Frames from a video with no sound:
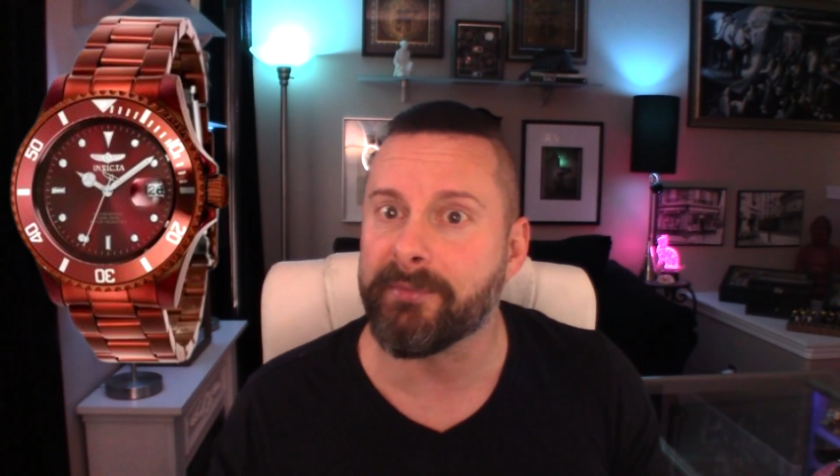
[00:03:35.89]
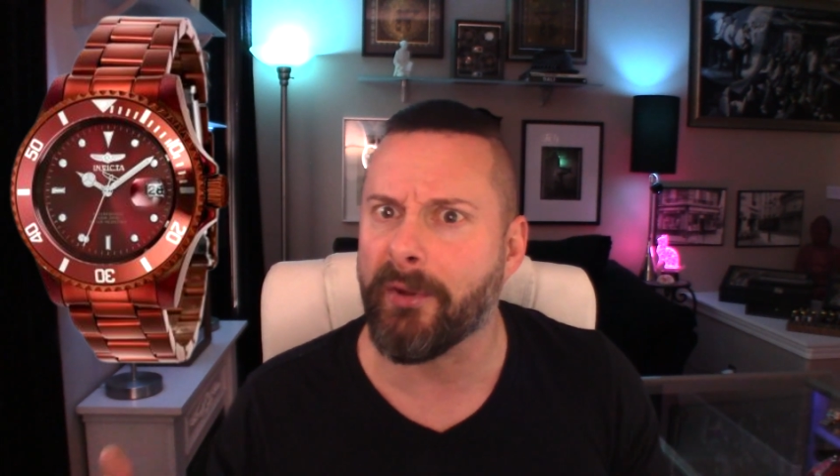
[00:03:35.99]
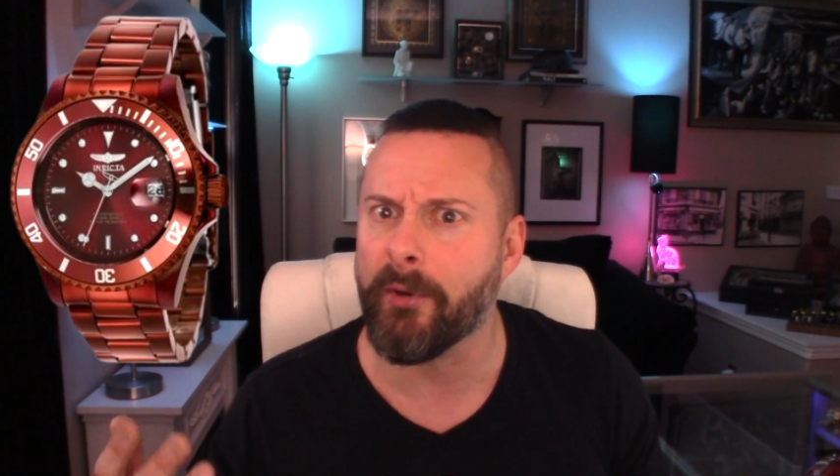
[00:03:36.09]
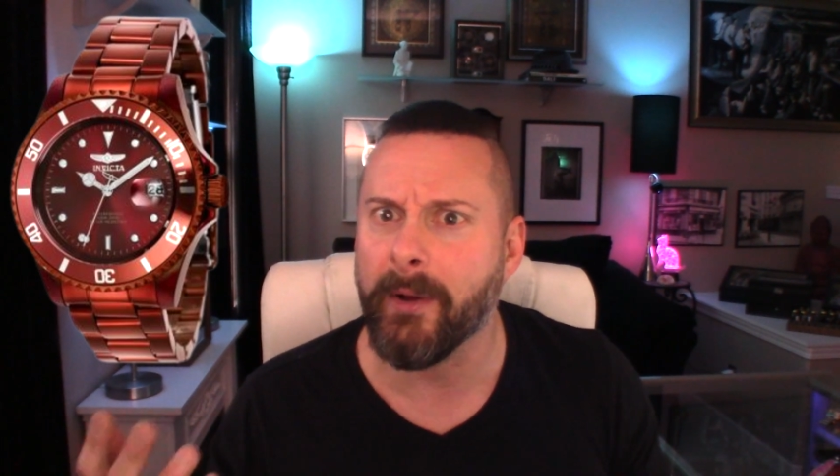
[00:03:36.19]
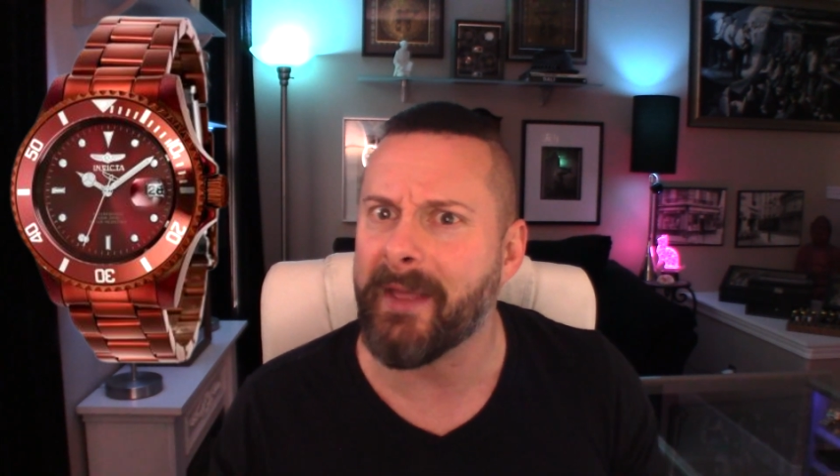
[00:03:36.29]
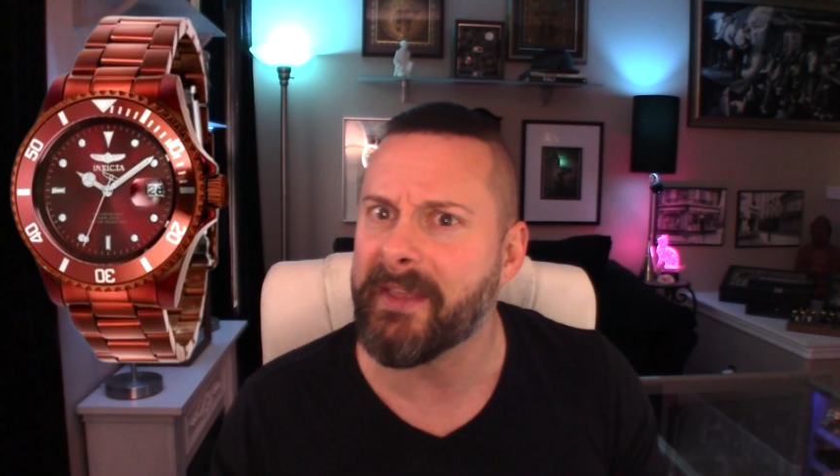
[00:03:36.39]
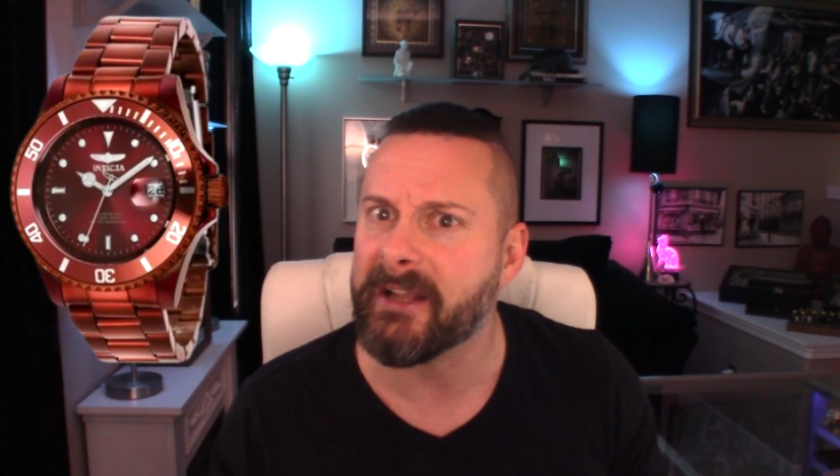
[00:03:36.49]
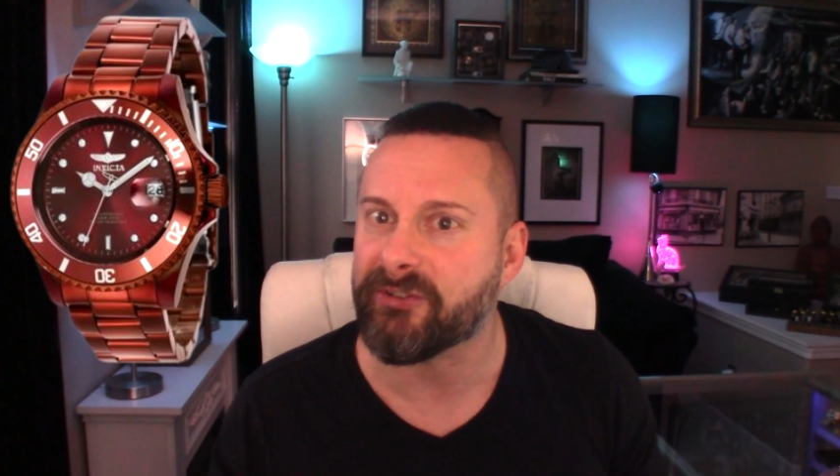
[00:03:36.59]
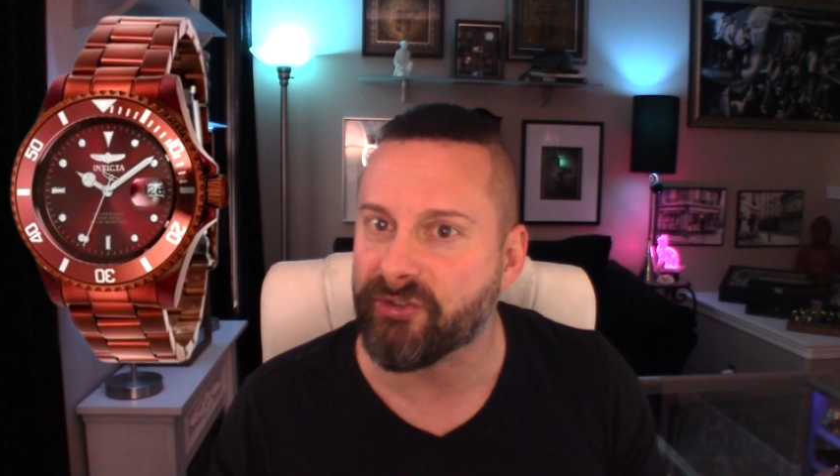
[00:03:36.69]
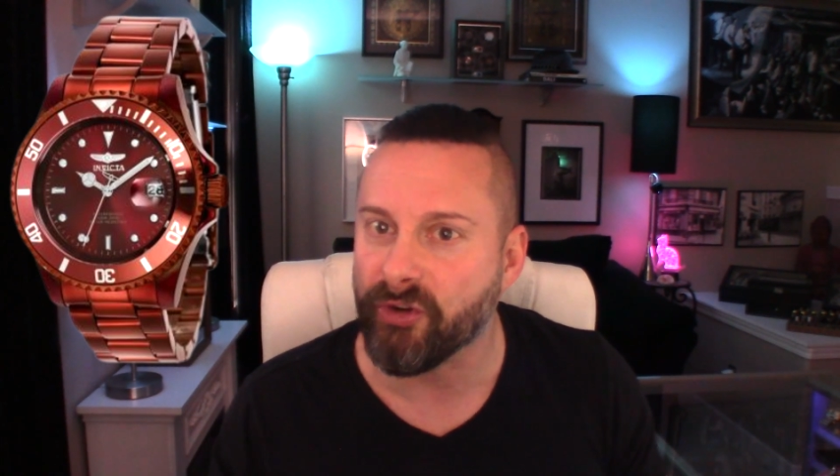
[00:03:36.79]
although I think
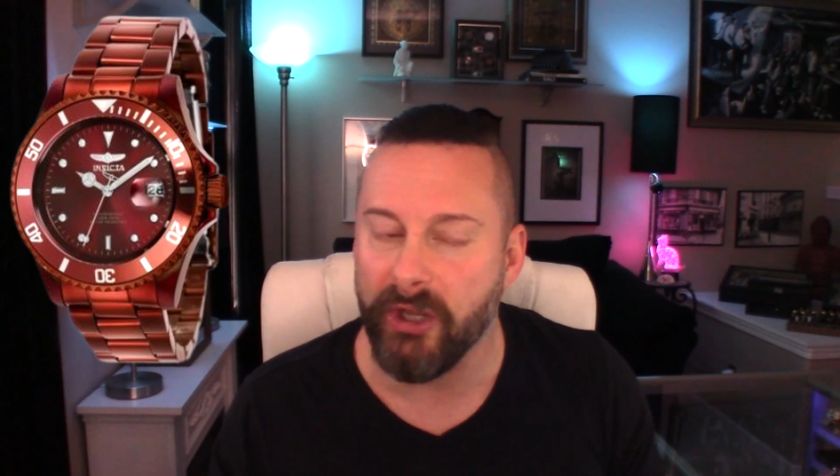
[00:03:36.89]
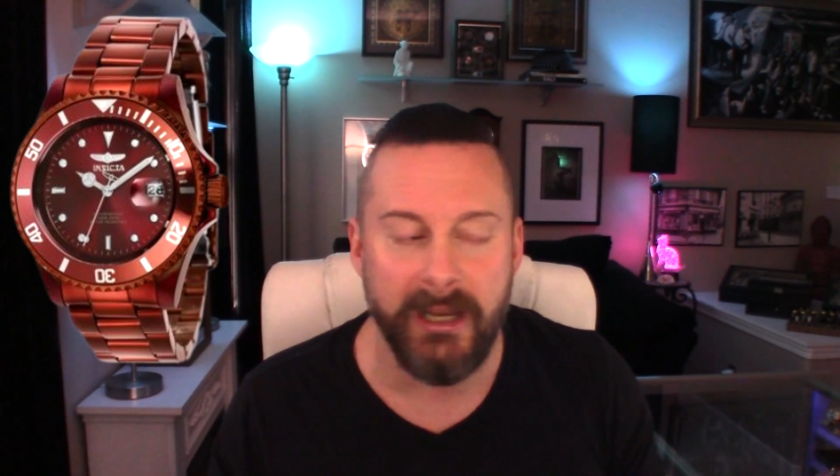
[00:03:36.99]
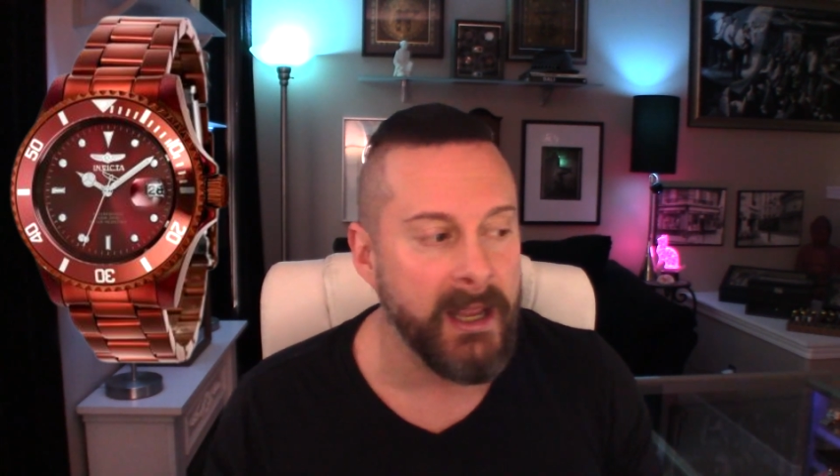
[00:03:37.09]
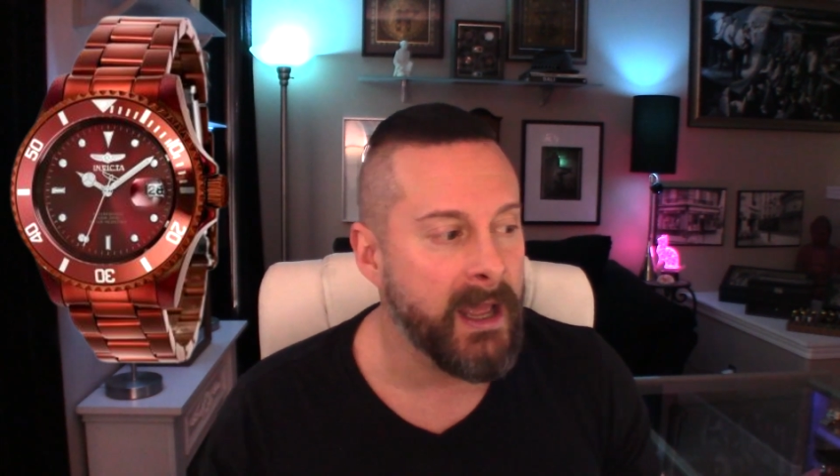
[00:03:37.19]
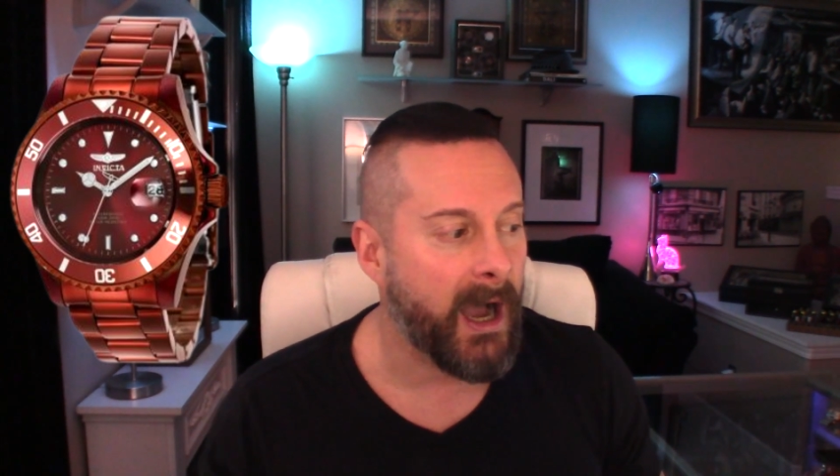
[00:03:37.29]
it should.